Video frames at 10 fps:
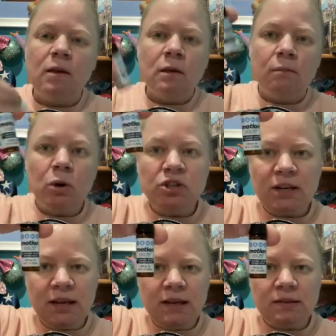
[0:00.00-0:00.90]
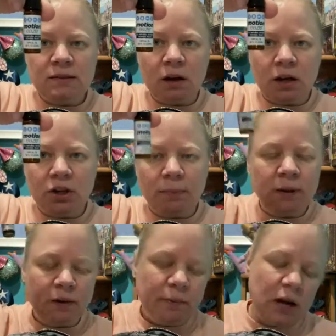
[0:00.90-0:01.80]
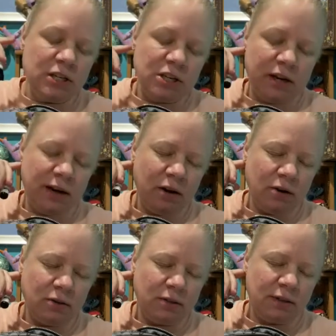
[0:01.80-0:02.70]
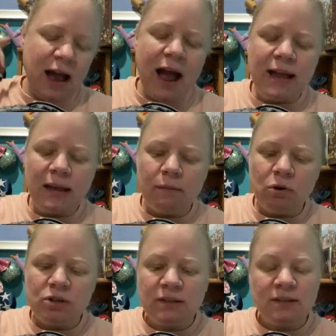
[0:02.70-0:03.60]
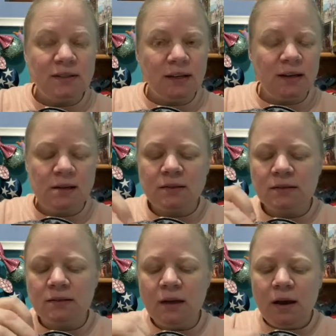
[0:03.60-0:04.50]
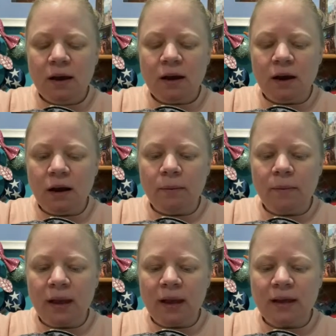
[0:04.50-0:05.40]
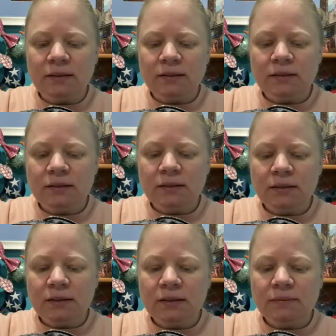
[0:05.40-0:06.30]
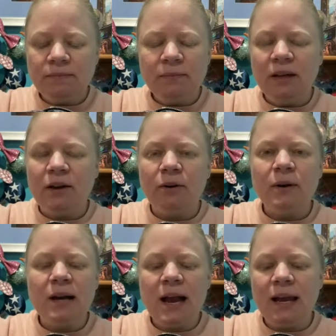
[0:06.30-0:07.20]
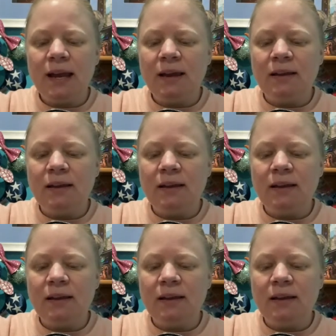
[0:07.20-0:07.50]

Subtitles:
motion ease. You can put it behind your ears. I get motion sickness. And, you know, I